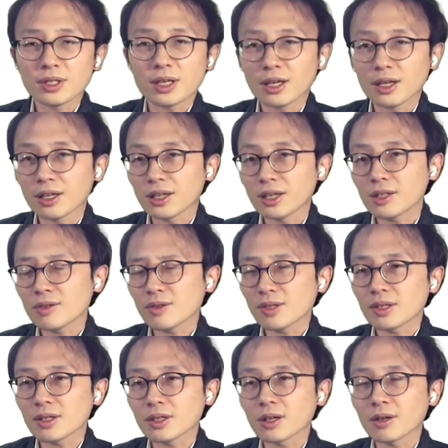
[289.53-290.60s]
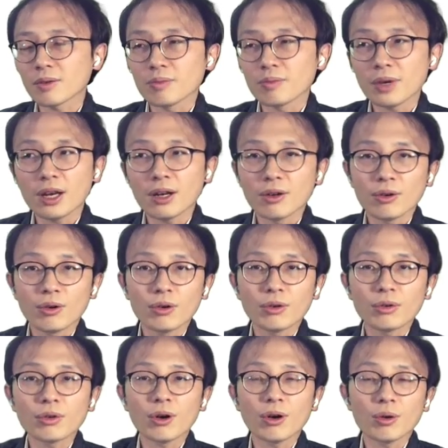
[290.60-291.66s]
Then it is a main
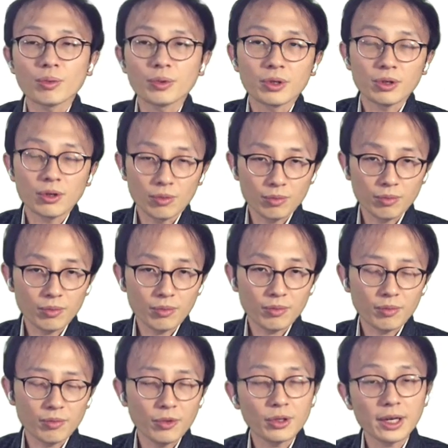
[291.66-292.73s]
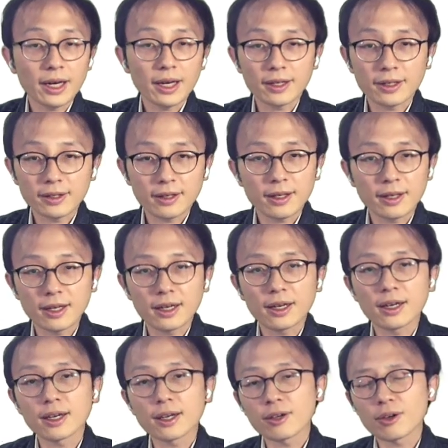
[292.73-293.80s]
role of modern
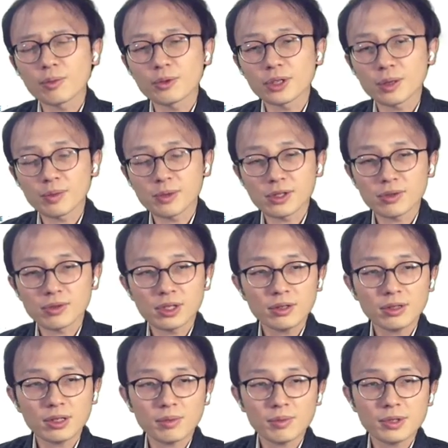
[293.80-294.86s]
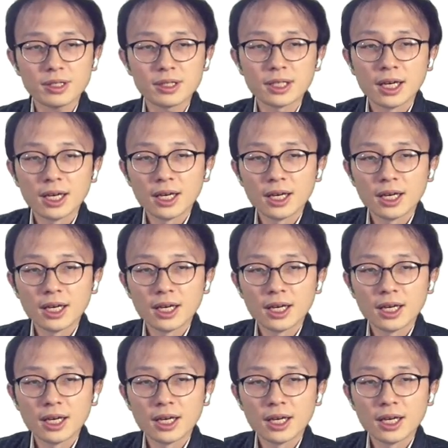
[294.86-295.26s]
computer vision systems,